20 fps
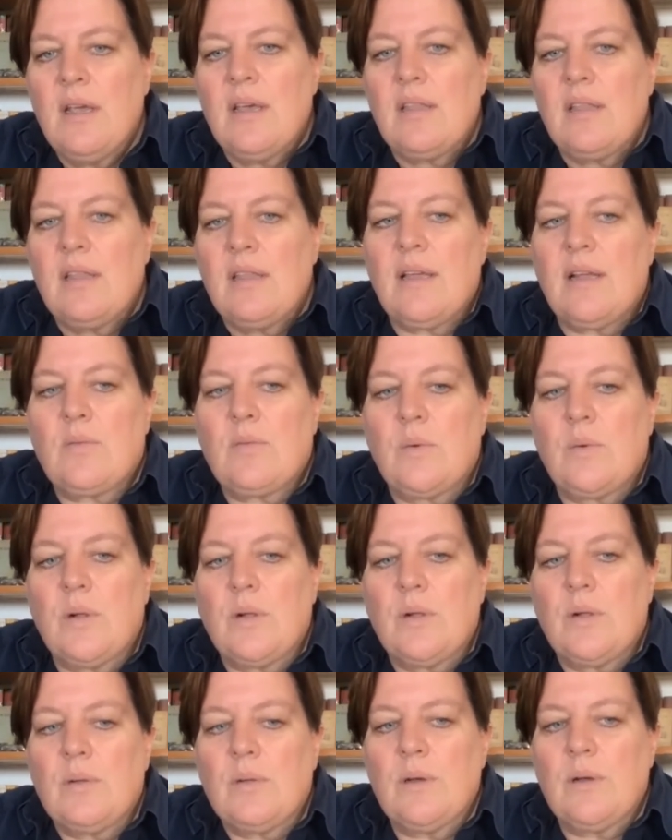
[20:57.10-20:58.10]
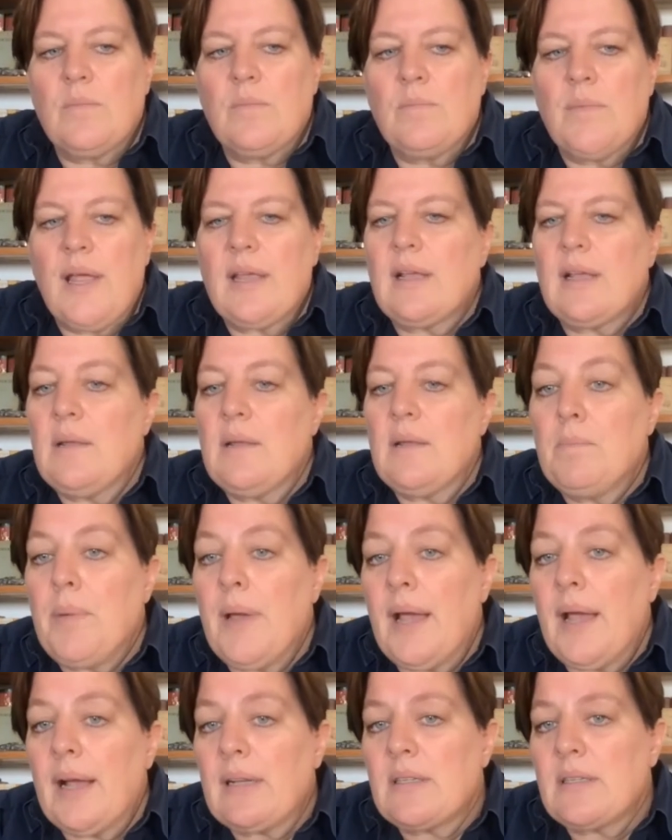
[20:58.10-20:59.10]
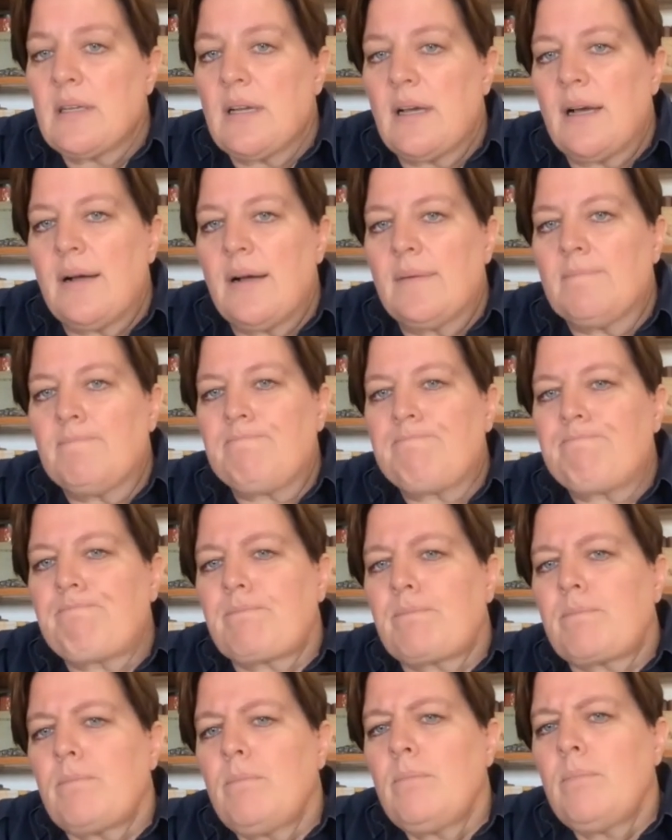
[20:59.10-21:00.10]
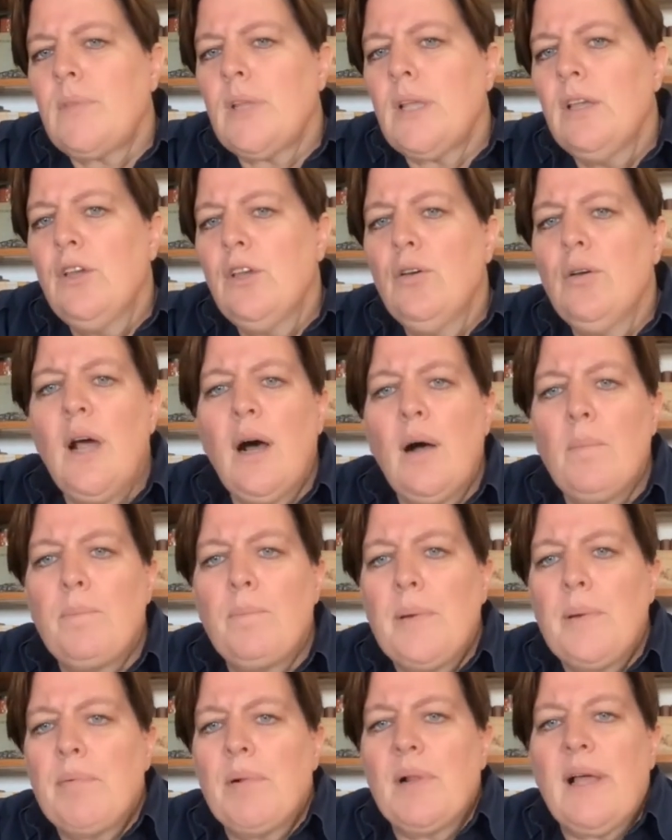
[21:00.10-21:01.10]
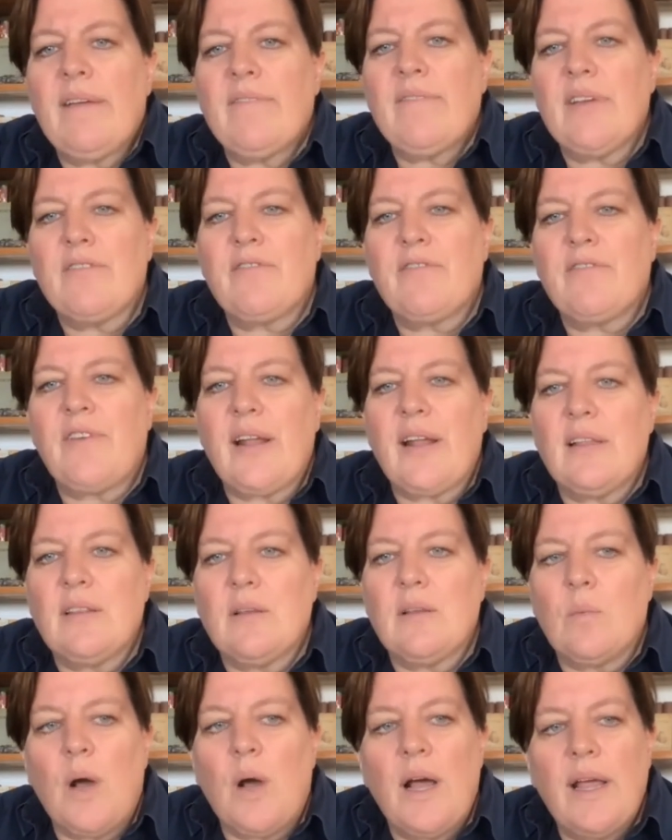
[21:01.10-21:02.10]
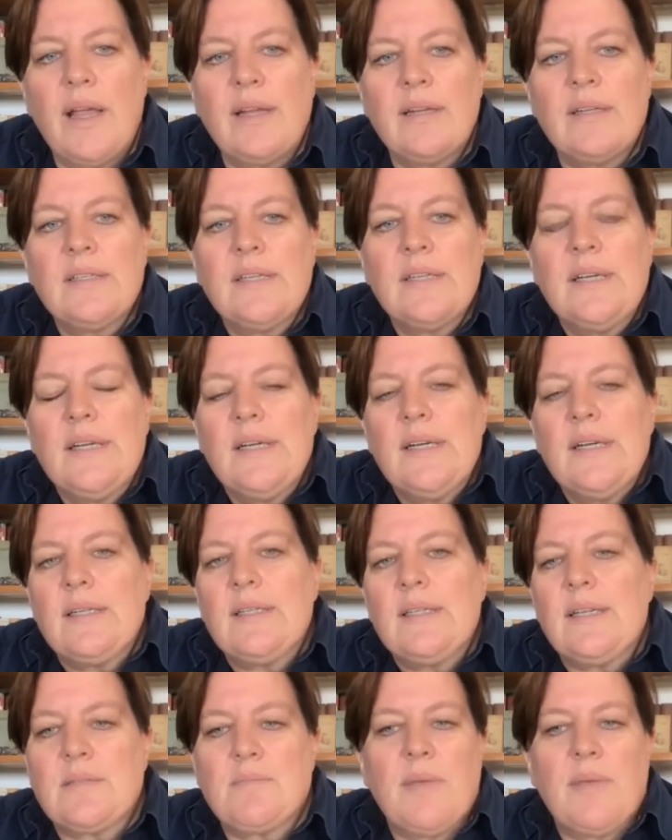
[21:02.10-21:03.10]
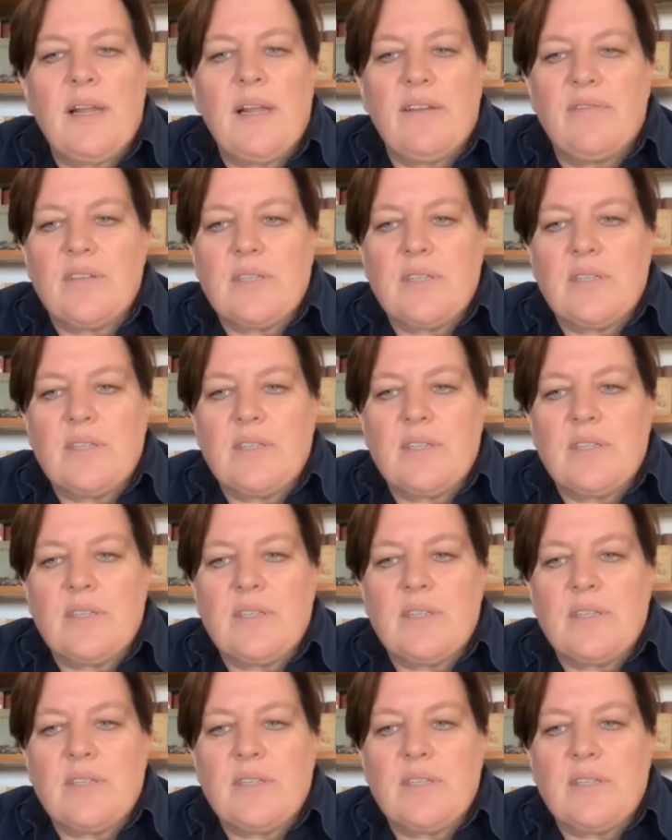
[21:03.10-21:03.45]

that will make an impact. You help people having fun in the wine. Doesn't matter if it's